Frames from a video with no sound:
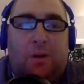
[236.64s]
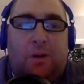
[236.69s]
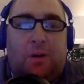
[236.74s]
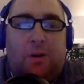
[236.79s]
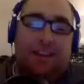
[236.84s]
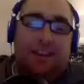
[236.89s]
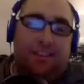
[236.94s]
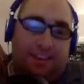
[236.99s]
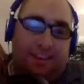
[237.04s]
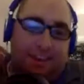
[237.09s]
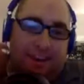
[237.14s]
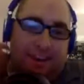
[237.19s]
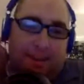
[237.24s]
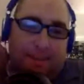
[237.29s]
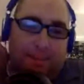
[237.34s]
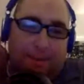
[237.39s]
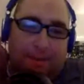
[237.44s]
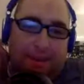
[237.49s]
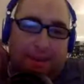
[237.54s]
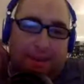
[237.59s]
in his
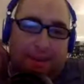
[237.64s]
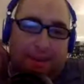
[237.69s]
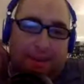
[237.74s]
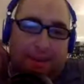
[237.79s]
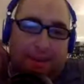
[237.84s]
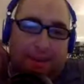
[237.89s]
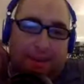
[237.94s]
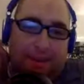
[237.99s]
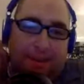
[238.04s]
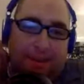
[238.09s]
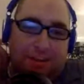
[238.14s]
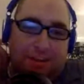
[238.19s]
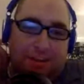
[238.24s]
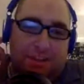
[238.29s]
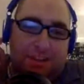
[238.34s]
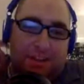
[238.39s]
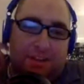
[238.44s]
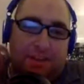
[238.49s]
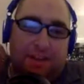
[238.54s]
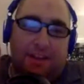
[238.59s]
inning pitched.
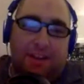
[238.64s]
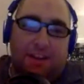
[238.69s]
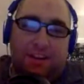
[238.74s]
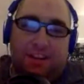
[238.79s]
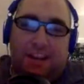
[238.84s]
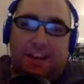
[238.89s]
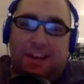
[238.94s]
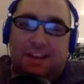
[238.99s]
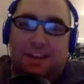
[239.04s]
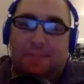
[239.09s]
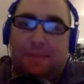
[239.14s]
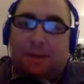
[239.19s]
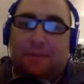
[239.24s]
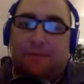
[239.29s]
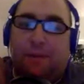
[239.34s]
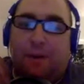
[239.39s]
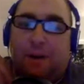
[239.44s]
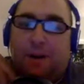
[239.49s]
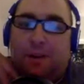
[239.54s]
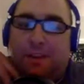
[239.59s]
TJ
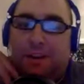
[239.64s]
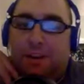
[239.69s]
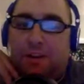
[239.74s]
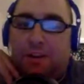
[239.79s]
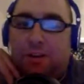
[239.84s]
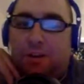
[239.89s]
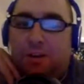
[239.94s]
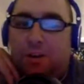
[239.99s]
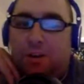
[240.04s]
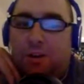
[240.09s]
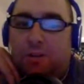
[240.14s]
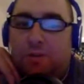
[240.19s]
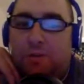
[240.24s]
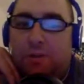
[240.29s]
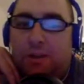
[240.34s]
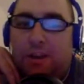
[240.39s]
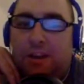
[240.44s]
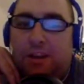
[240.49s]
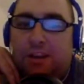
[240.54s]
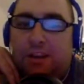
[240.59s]
McFarland an earned run
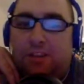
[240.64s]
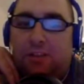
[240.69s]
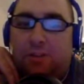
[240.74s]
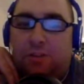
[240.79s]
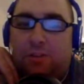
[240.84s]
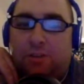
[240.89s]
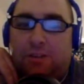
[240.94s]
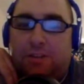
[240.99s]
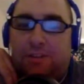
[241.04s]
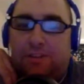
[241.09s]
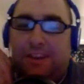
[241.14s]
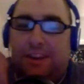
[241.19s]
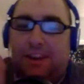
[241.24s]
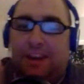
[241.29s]
in 2/3 of an inning